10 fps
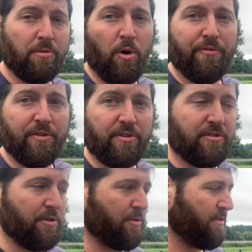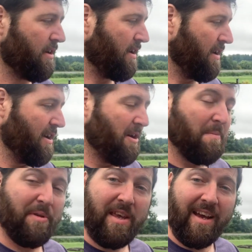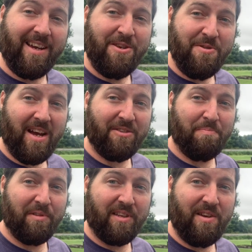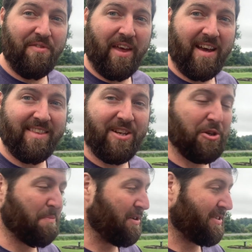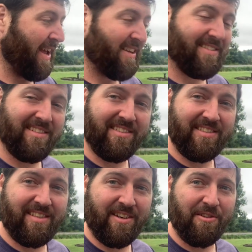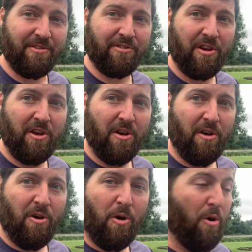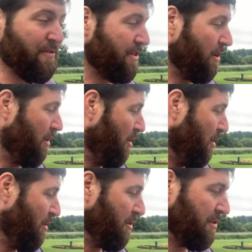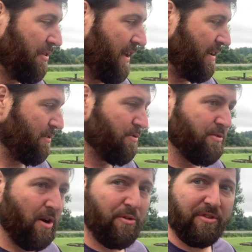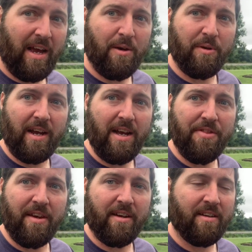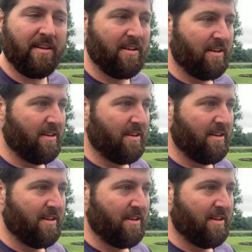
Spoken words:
hopefully soon. But yeah, can you guys believe that? They just put Tesla stickers over the hole that who knows how it got there.